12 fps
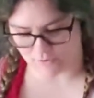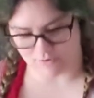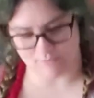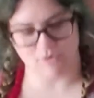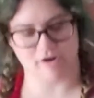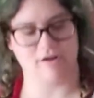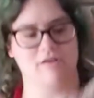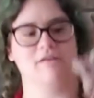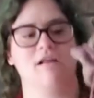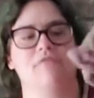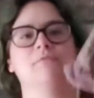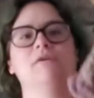Well, I'm working on
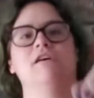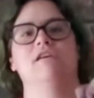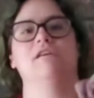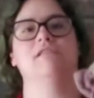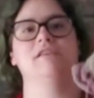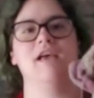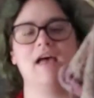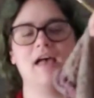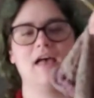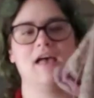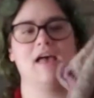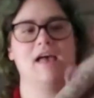another one.
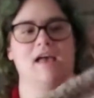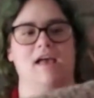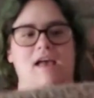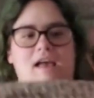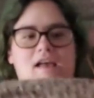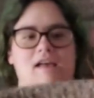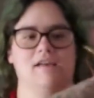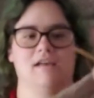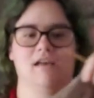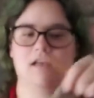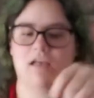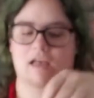Yay!
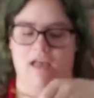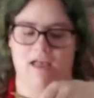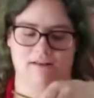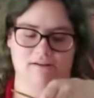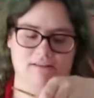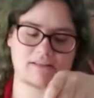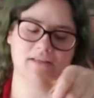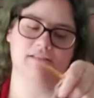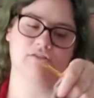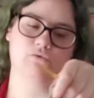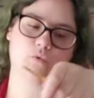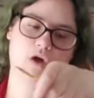And
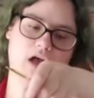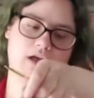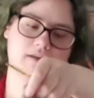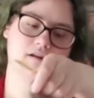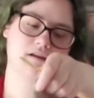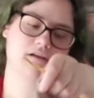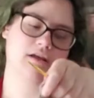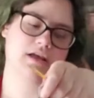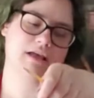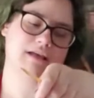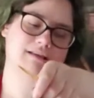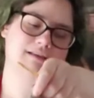this one
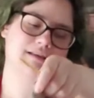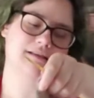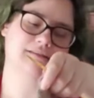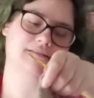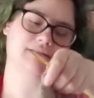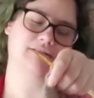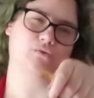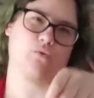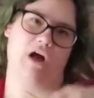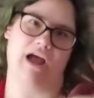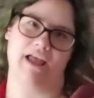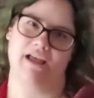is the
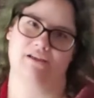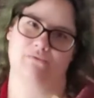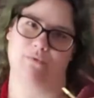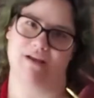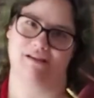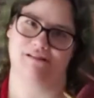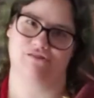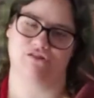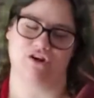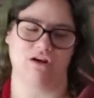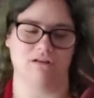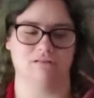Quiet Ways
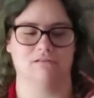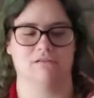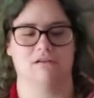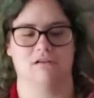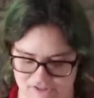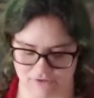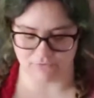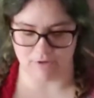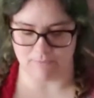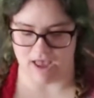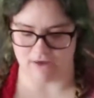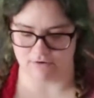shawl. It's a free
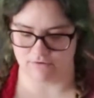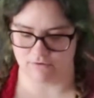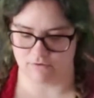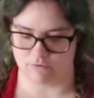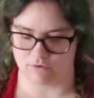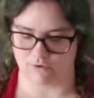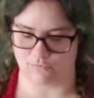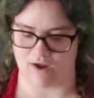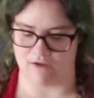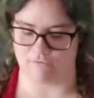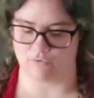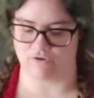pattern on
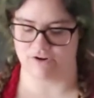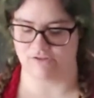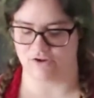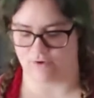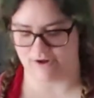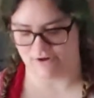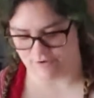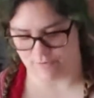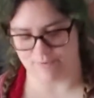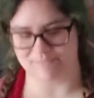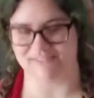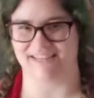Ravelry, though I know that
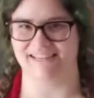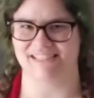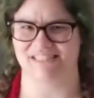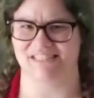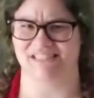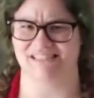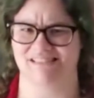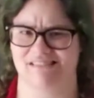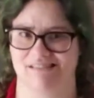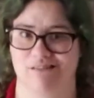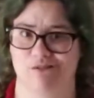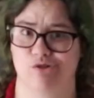website isn't
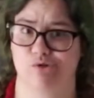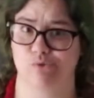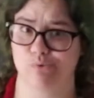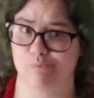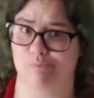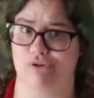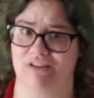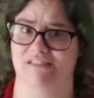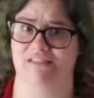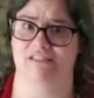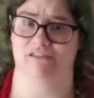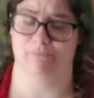super
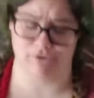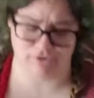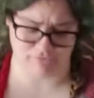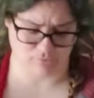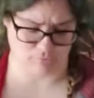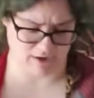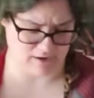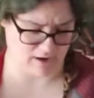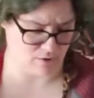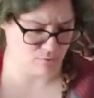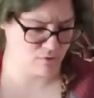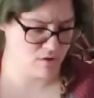easy to maneuver right
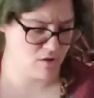now.